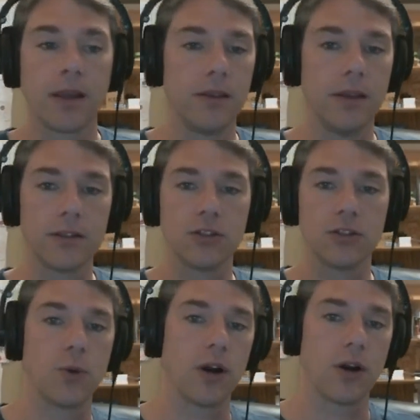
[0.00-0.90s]
This
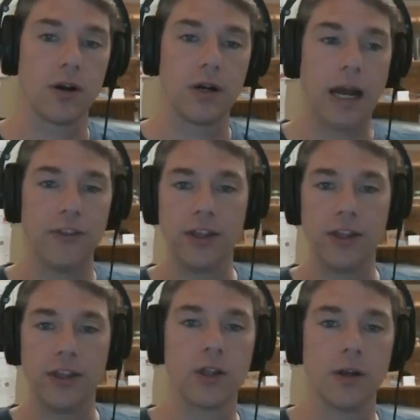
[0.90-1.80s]
is where I
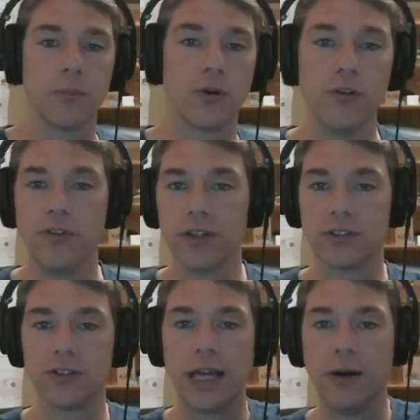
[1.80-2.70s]
think you could improve.
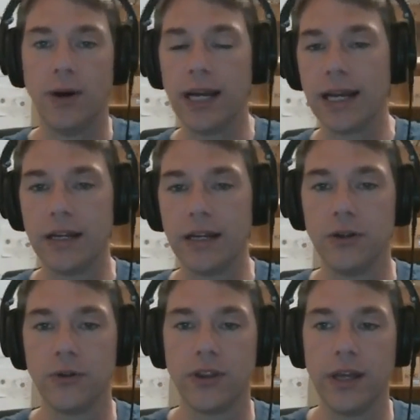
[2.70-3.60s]
This is how I kind of
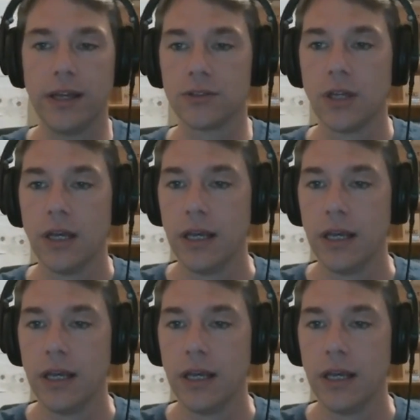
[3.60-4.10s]
do things.